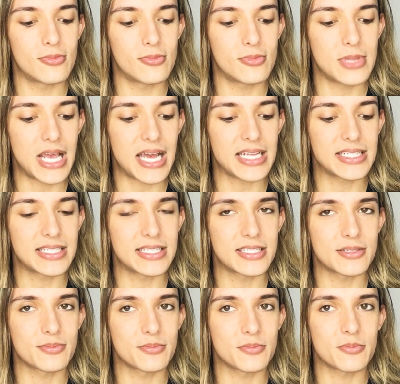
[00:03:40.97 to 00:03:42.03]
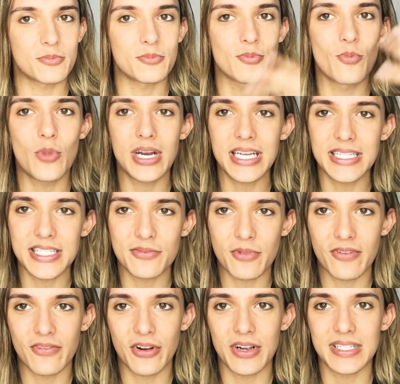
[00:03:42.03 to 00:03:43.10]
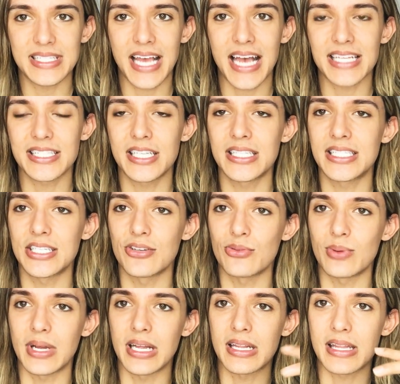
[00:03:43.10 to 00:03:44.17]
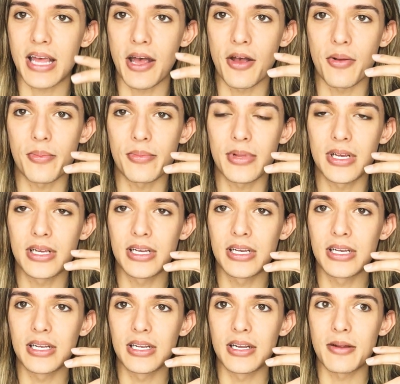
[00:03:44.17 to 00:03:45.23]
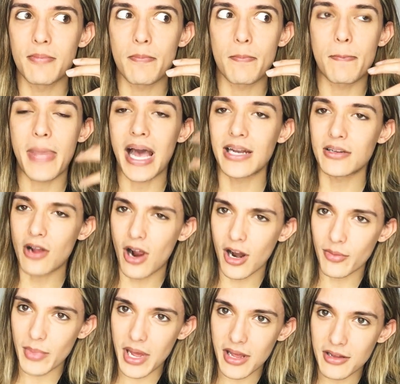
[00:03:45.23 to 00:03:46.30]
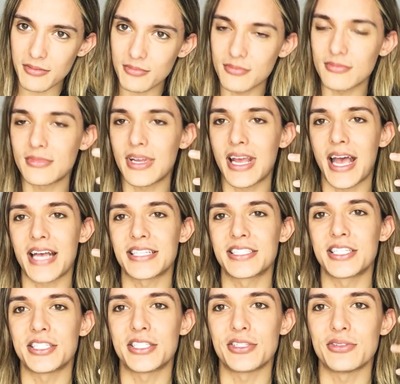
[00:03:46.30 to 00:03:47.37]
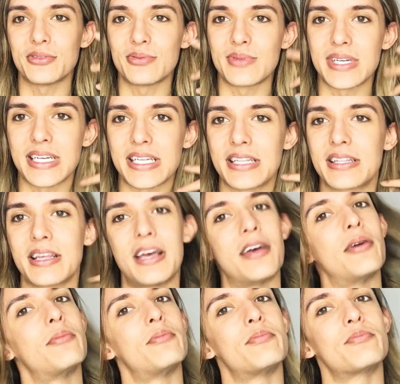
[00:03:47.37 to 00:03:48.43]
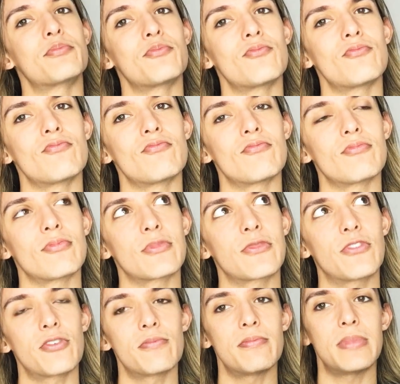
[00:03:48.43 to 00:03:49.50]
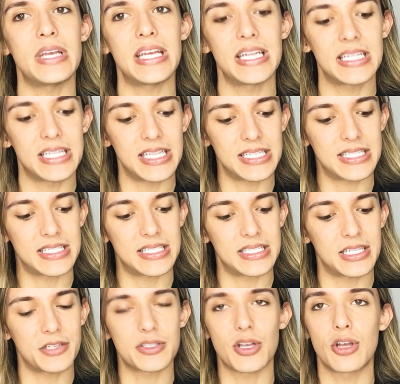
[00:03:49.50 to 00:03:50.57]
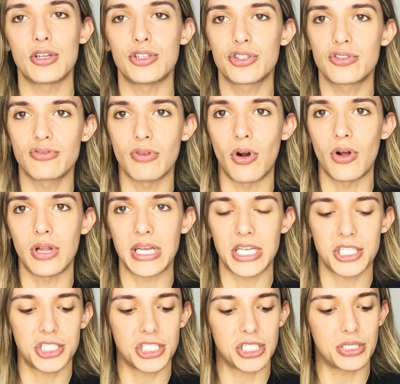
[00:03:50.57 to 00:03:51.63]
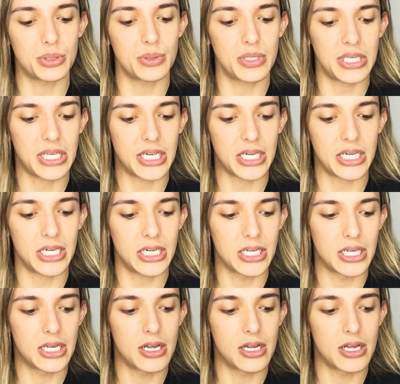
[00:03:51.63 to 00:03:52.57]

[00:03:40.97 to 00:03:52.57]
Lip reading: Yes. When it's in reverse, it has to do with bad karma. It has to do with, for me, there's a control issue here